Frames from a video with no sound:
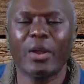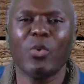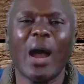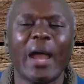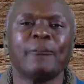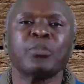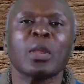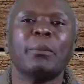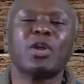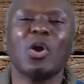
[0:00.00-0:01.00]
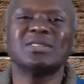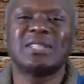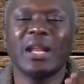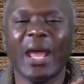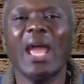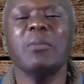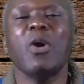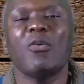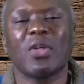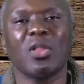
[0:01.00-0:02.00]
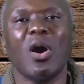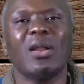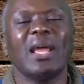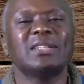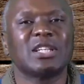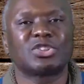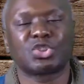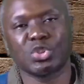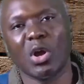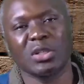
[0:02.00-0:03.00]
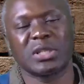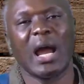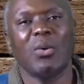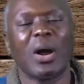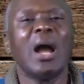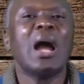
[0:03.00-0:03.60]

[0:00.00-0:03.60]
Why? Because the name of the Lord is a strong tower.